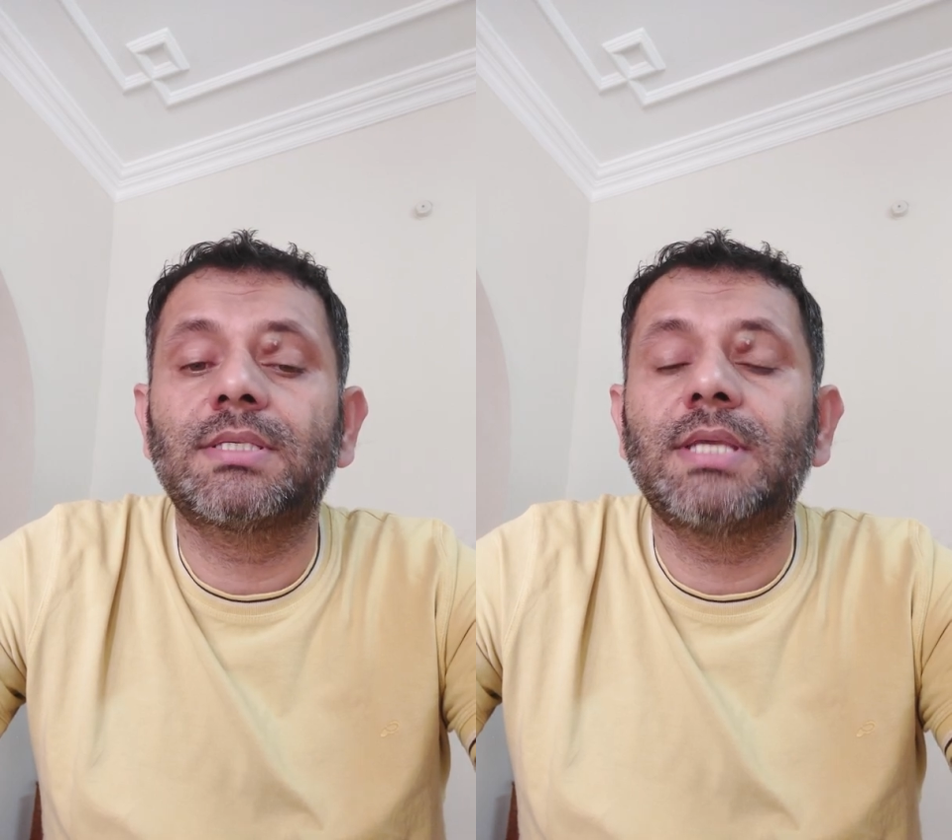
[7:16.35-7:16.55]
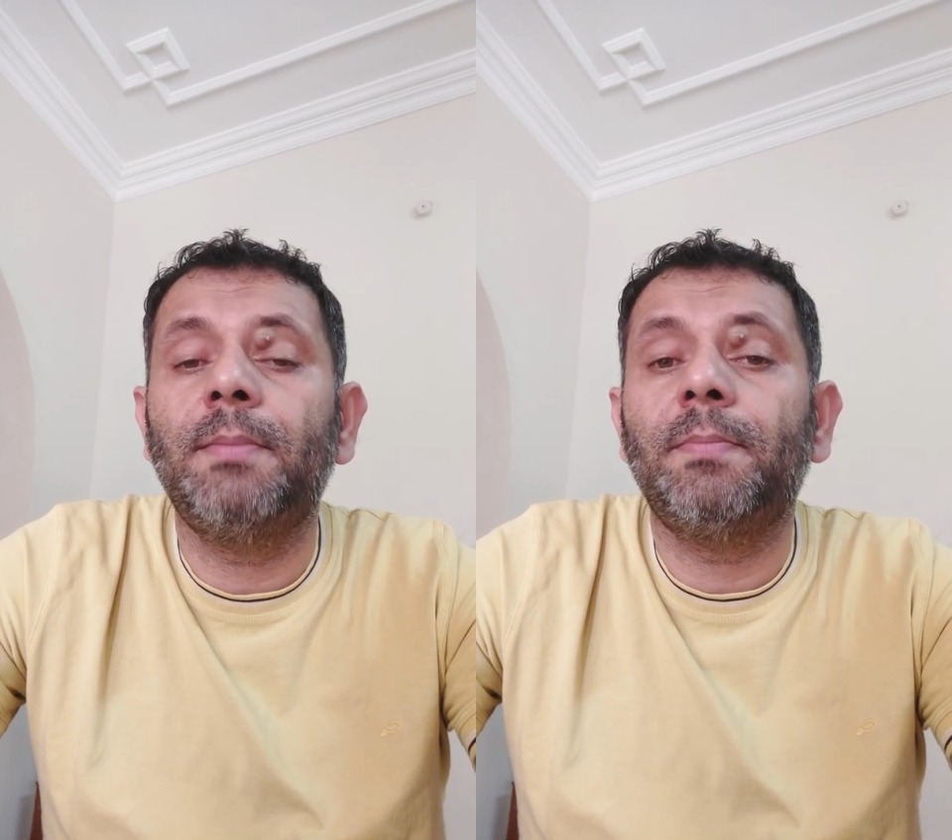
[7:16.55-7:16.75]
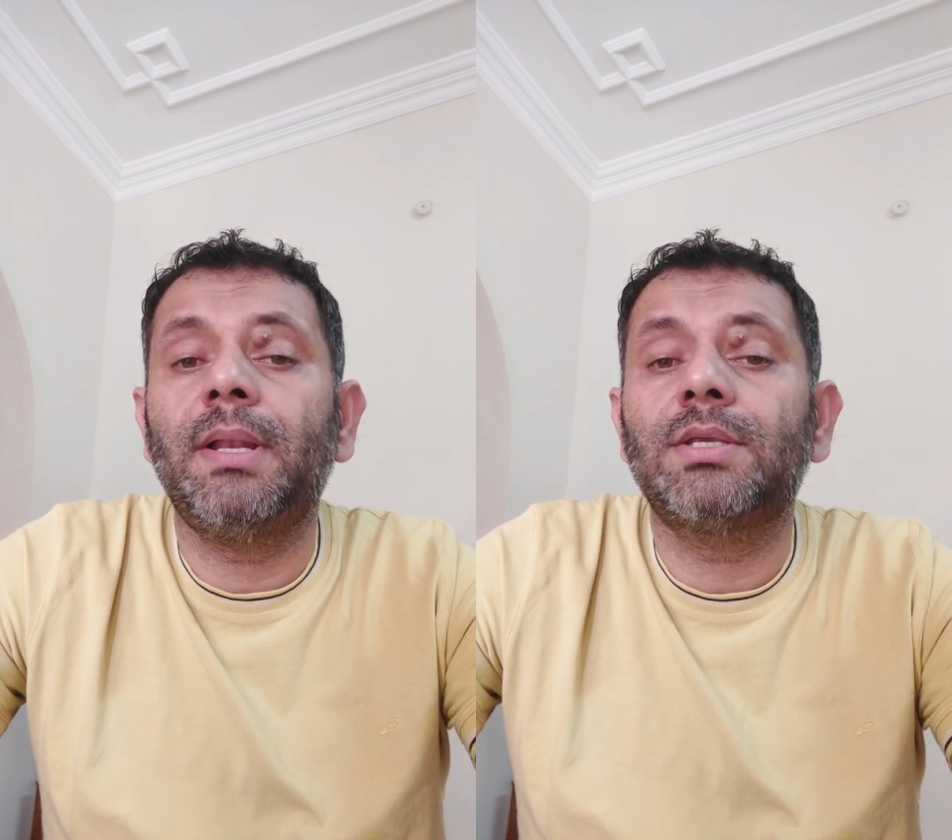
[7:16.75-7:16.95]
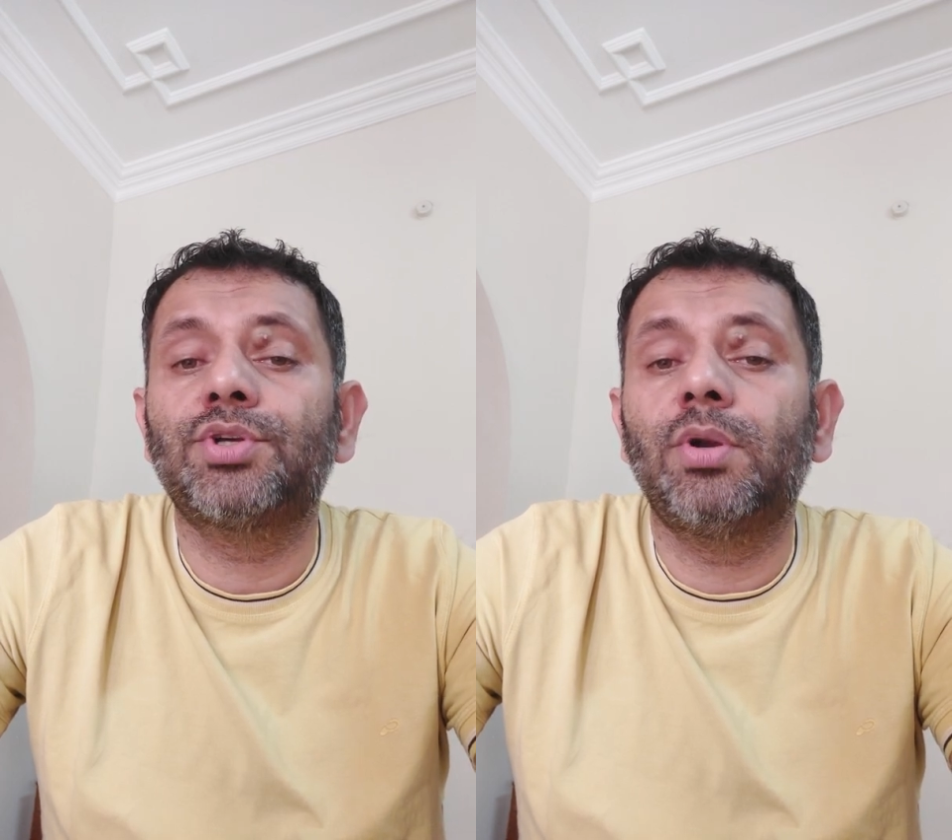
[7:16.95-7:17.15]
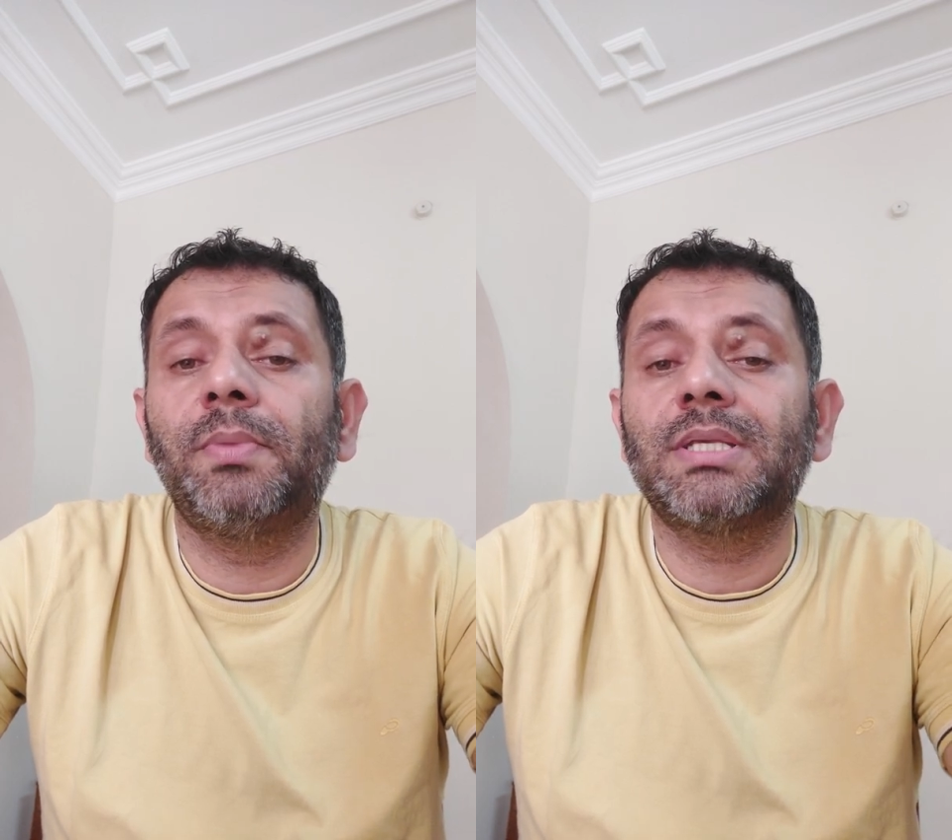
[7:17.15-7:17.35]
Sample
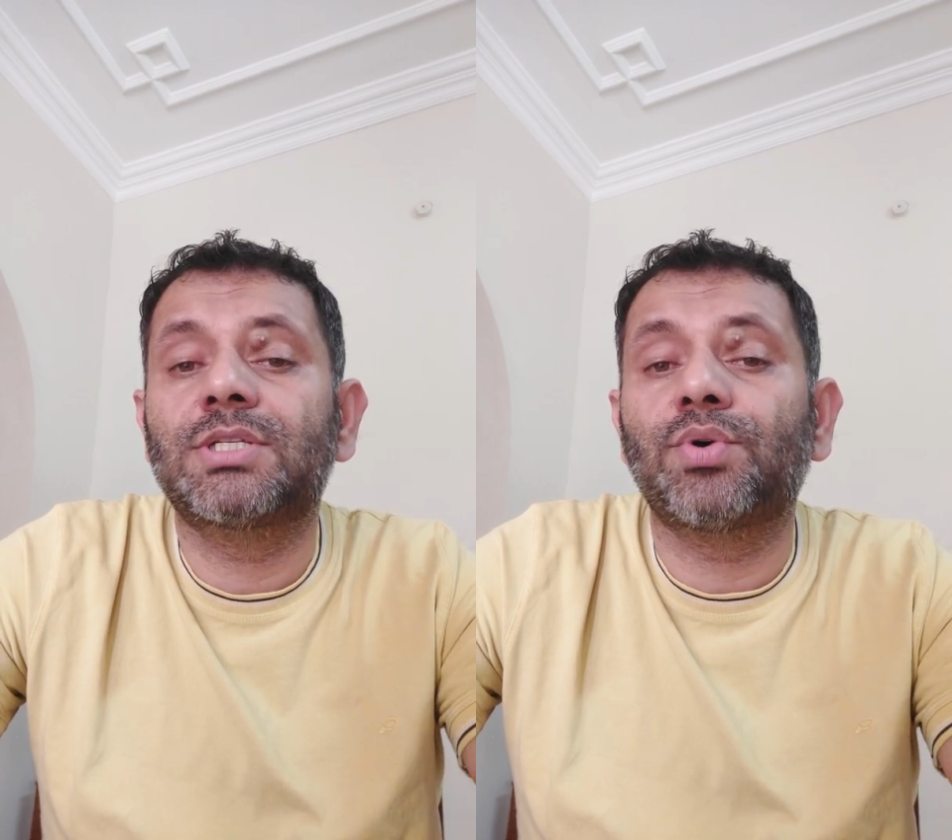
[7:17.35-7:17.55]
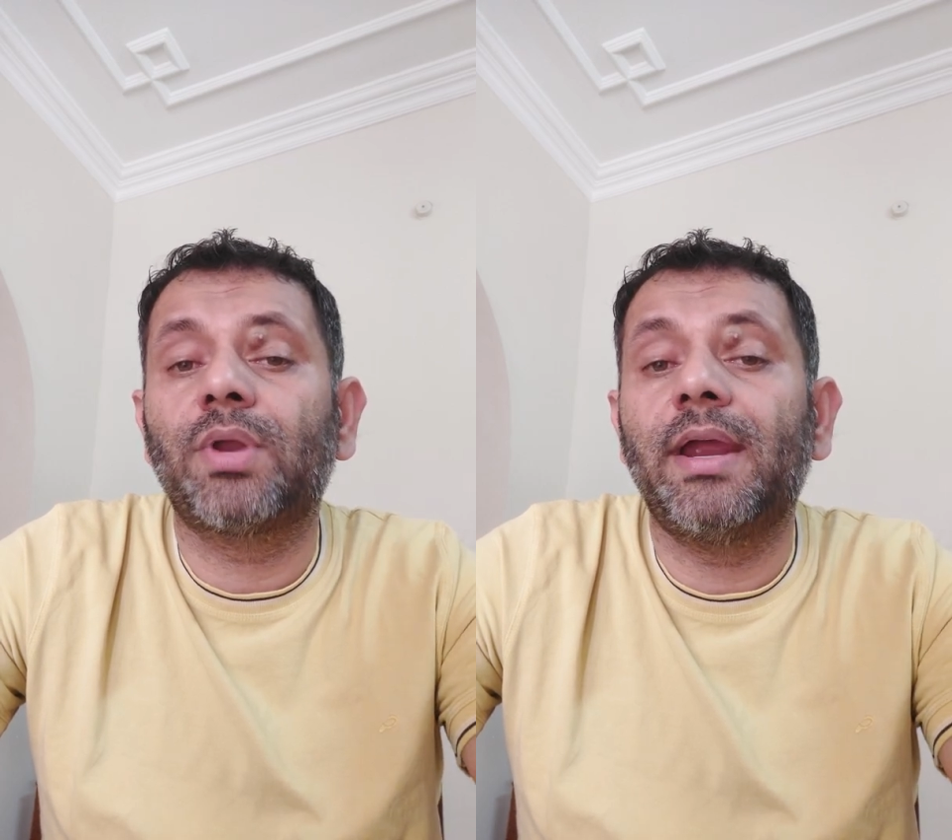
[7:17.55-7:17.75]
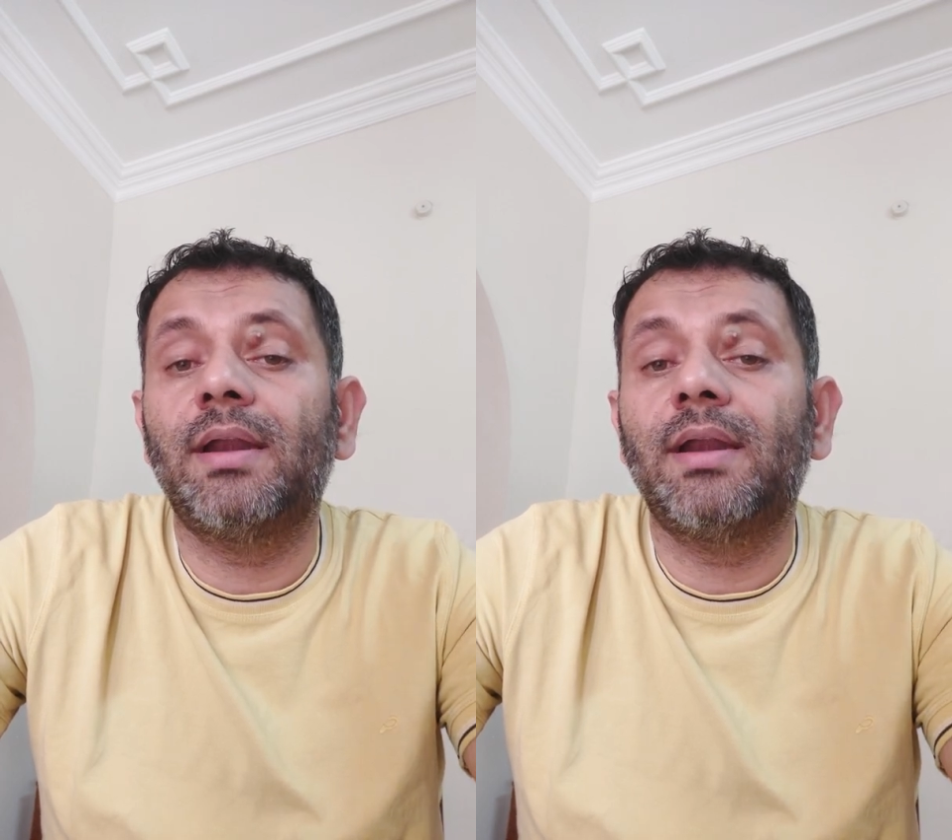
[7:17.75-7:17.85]
should be stored